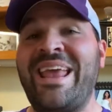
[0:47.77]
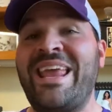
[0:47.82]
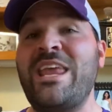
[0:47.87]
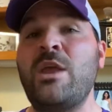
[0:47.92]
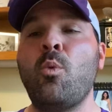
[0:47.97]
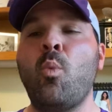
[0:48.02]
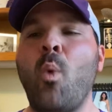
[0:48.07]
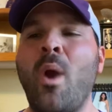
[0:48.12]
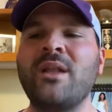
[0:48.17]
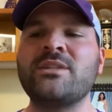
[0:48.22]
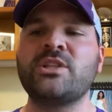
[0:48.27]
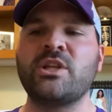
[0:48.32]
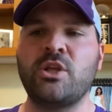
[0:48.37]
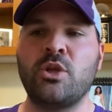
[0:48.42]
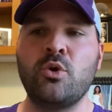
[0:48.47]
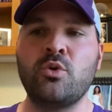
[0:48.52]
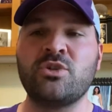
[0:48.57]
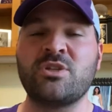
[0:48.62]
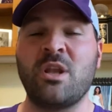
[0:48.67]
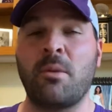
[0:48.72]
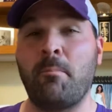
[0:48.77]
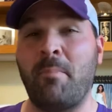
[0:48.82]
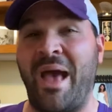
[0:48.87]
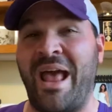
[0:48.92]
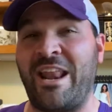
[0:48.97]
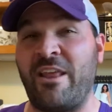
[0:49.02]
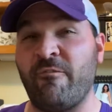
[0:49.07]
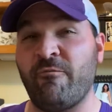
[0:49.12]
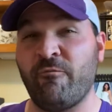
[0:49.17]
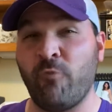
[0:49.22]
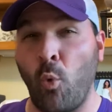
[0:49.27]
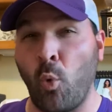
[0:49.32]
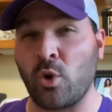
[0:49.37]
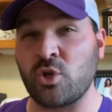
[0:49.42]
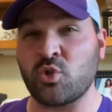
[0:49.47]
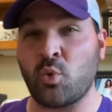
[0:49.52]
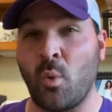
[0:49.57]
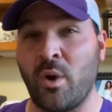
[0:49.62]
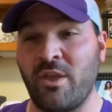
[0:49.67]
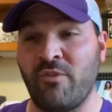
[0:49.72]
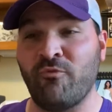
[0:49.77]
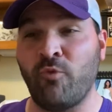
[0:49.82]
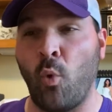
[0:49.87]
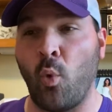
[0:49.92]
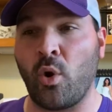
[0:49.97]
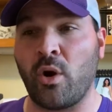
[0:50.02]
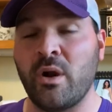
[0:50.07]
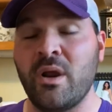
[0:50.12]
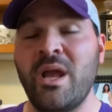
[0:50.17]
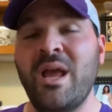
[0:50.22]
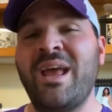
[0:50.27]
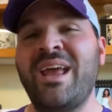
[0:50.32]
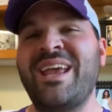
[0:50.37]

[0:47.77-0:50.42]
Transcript: He went to Houston batting .424.